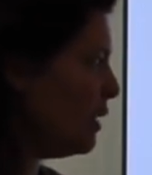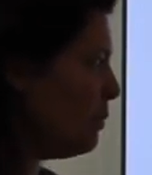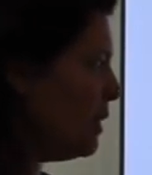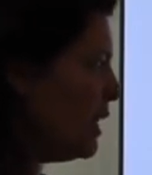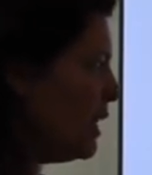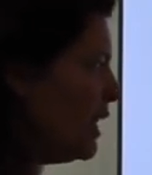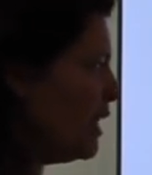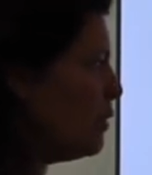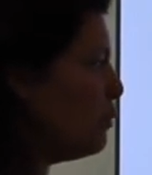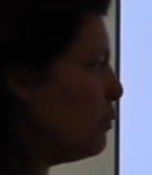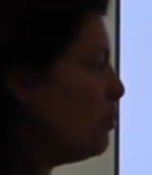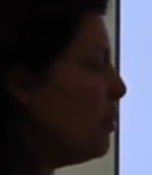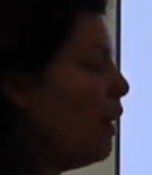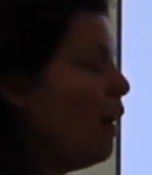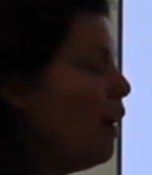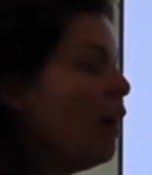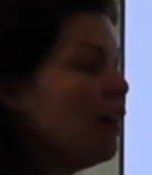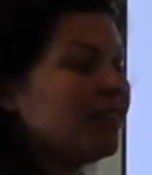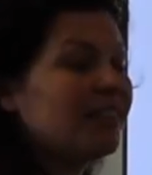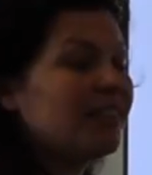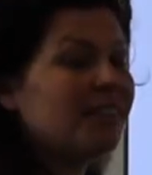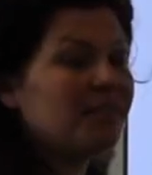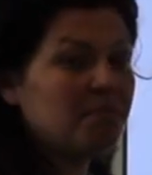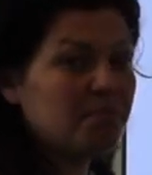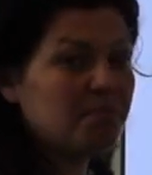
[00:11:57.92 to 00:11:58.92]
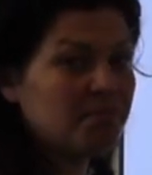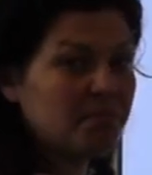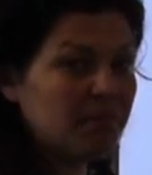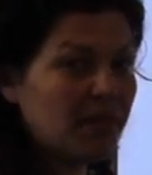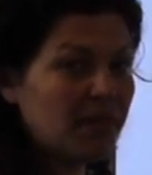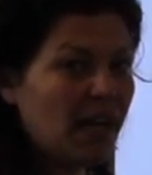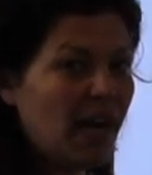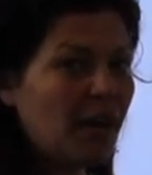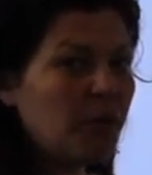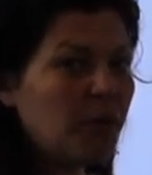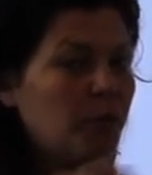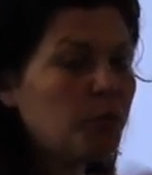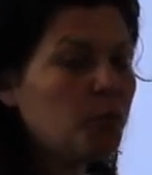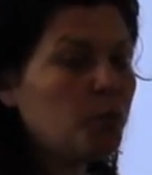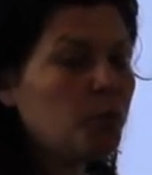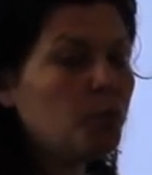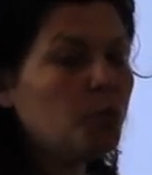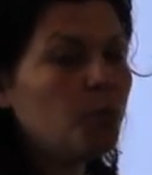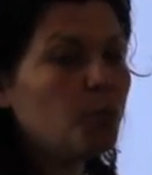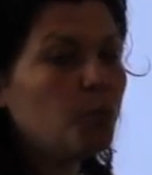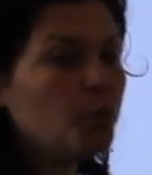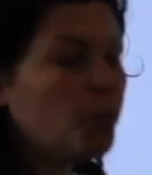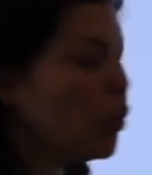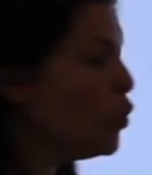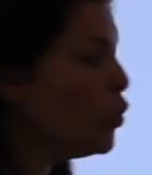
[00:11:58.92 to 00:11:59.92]
minutes passed. And
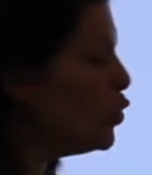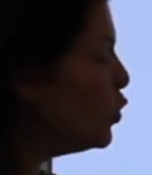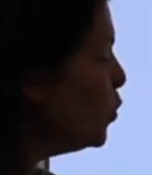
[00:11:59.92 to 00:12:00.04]
what